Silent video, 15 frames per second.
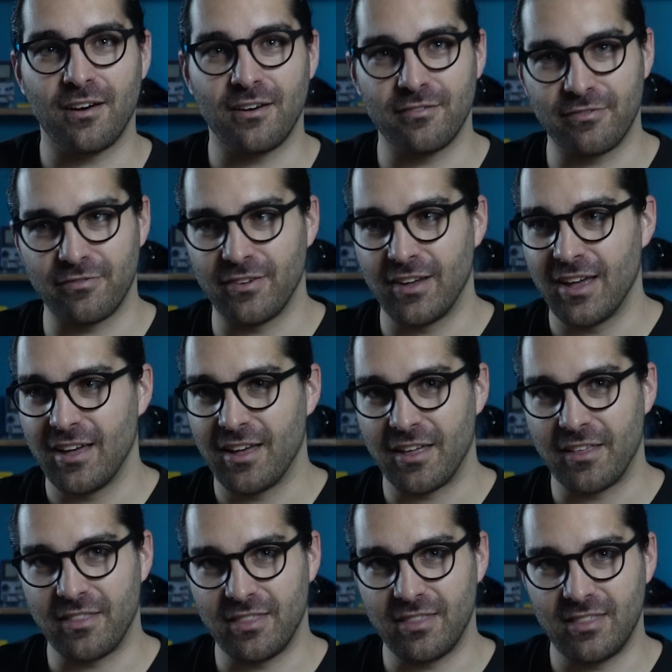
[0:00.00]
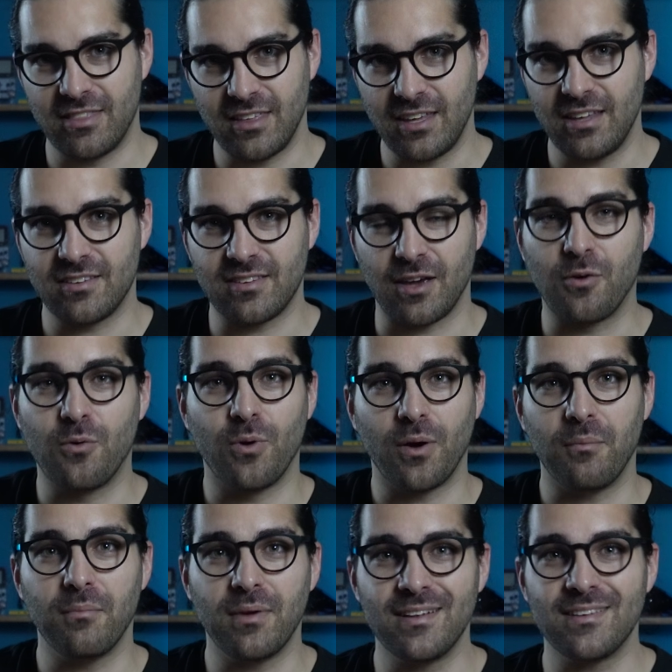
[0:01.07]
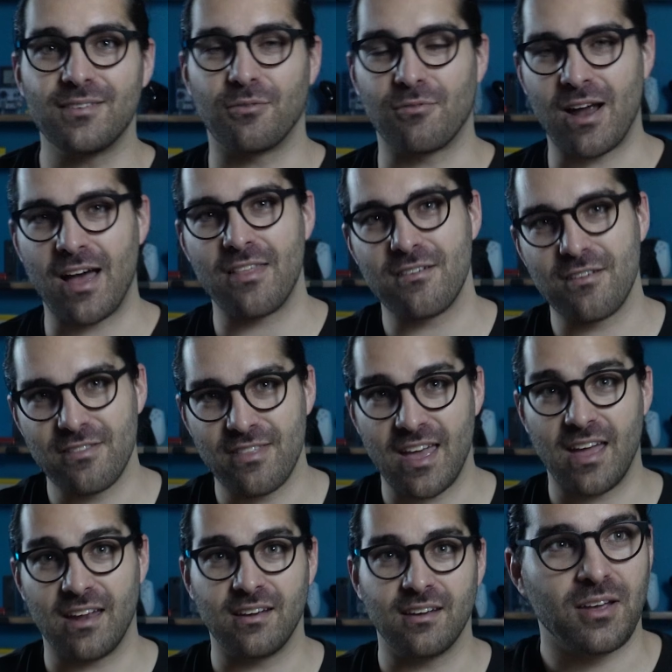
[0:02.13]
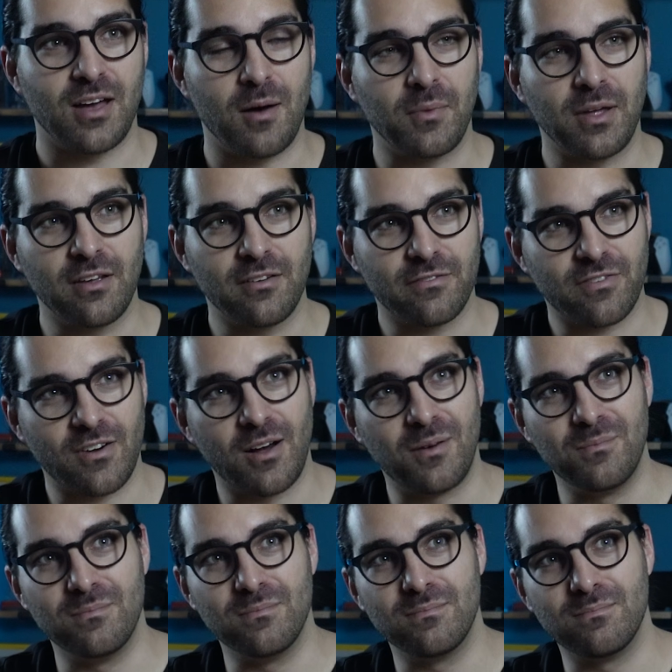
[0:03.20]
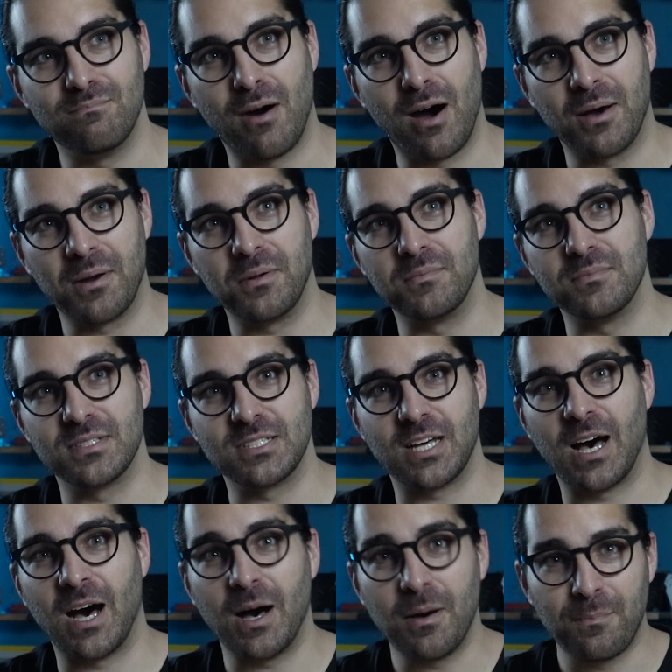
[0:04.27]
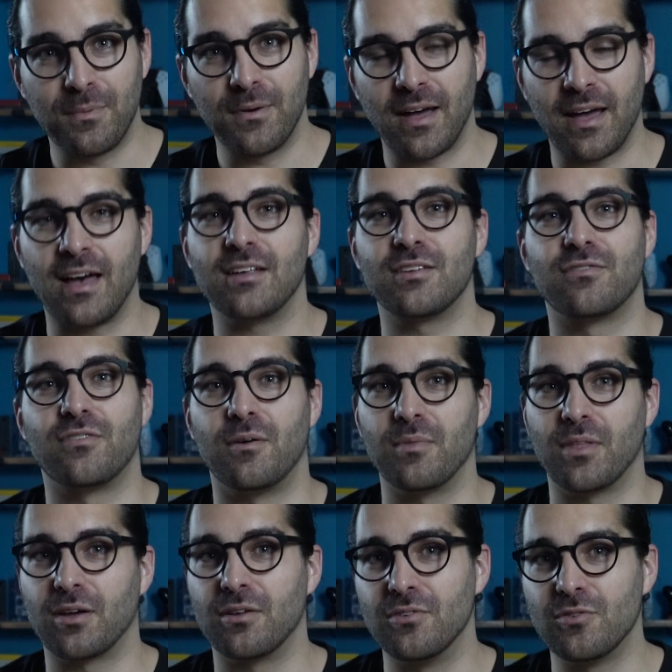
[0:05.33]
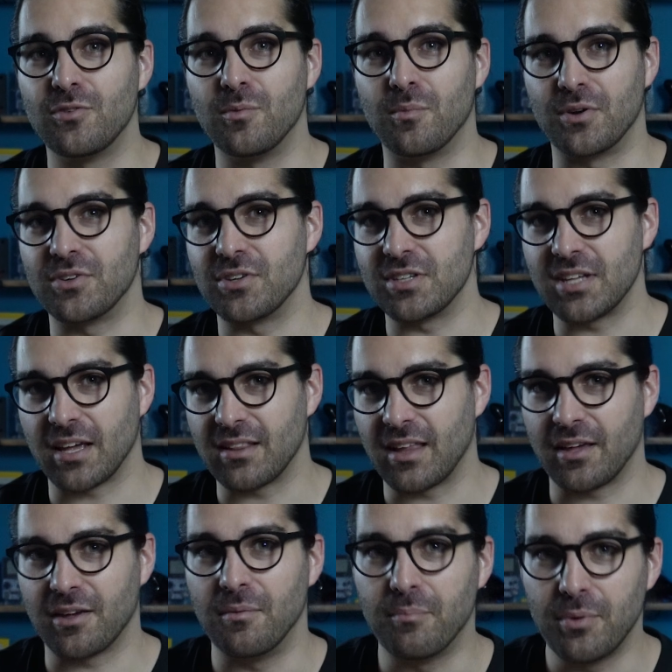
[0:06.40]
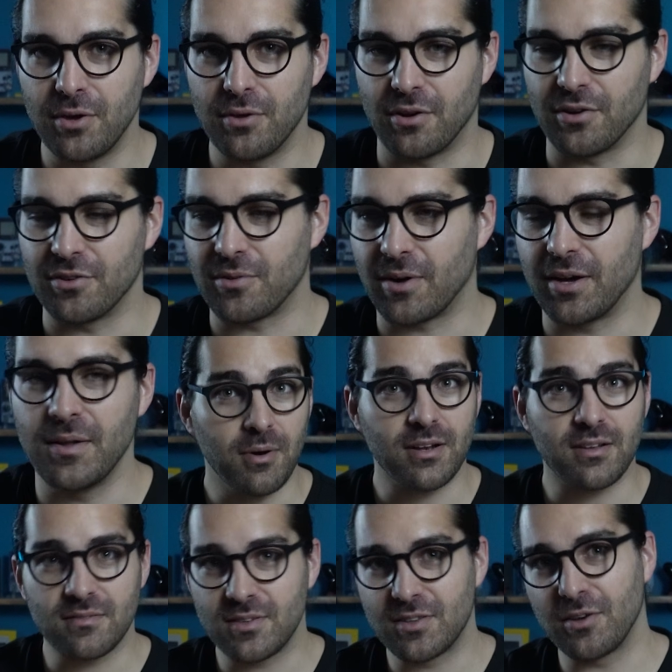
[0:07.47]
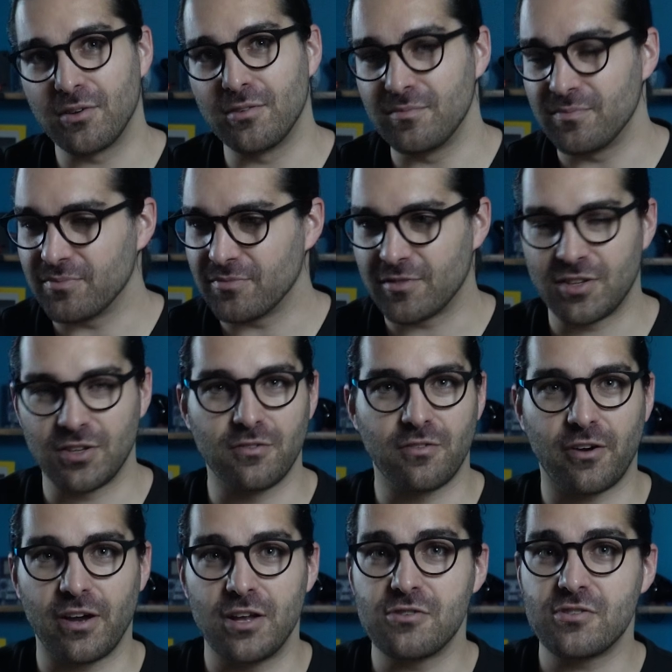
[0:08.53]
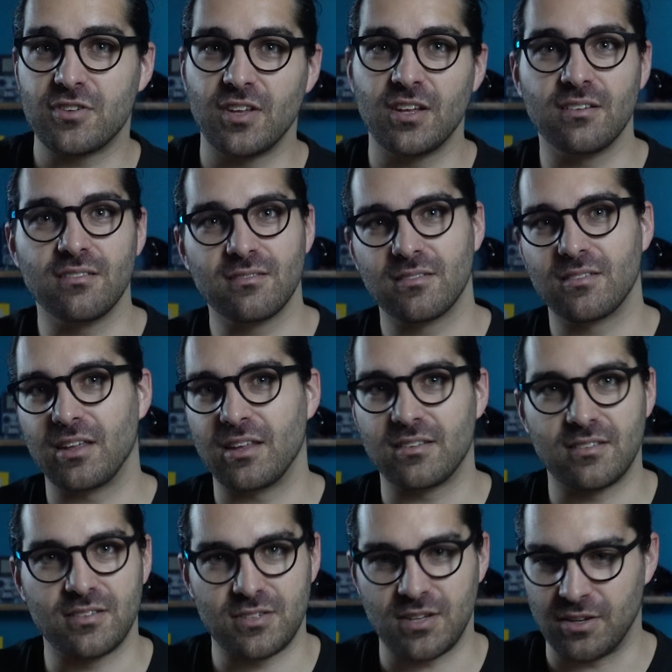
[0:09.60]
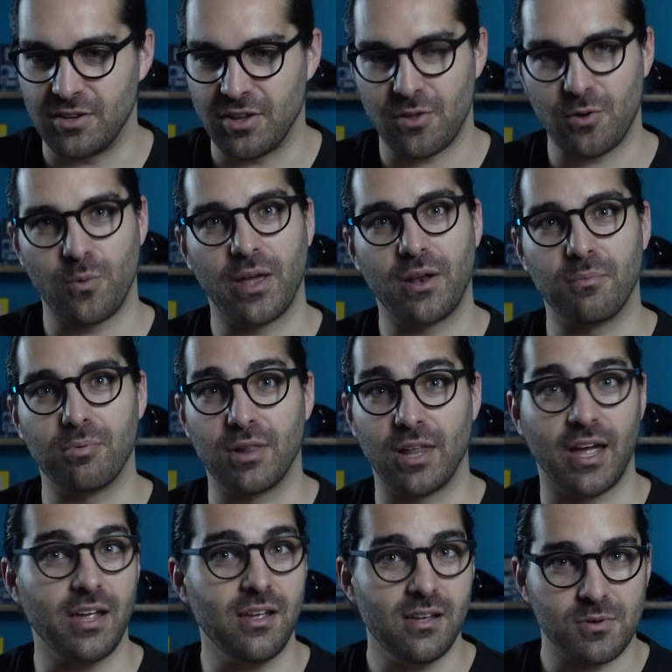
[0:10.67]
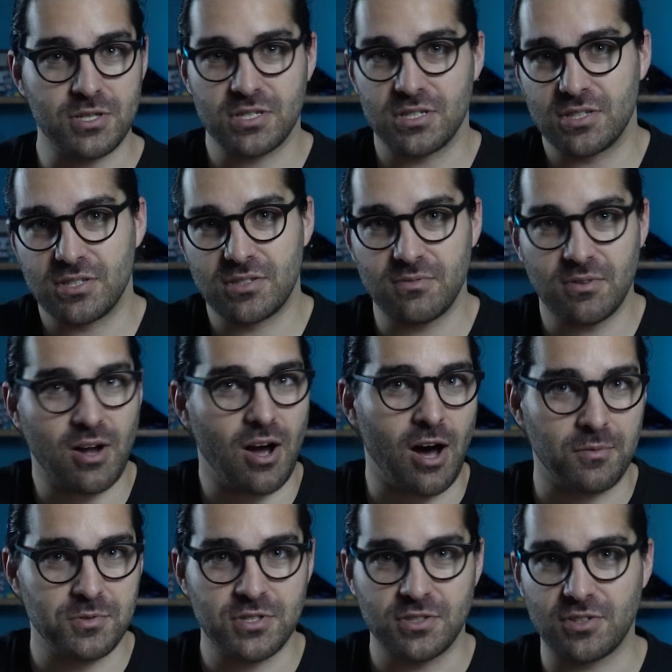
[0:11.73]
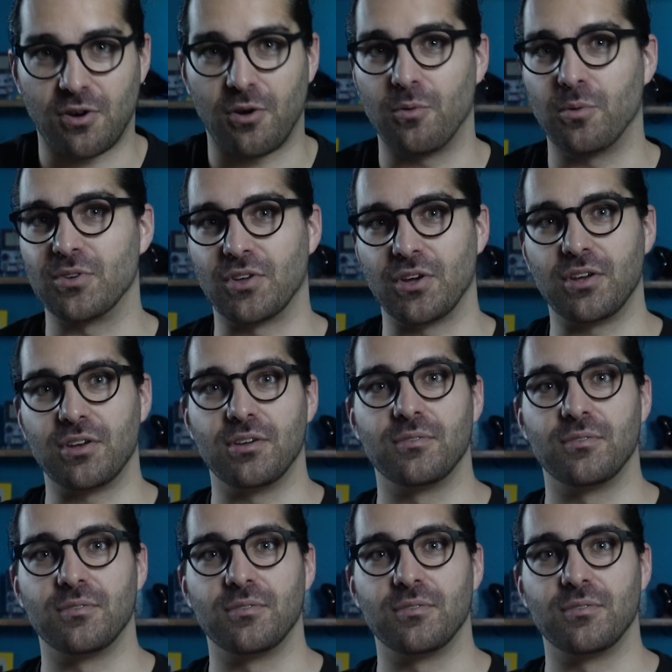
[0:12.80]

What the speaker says: of these equipments rather than coming from bottoms up as from the consumers, just like computers, right? But still very interesting. It's another way to play, which is, options are always good.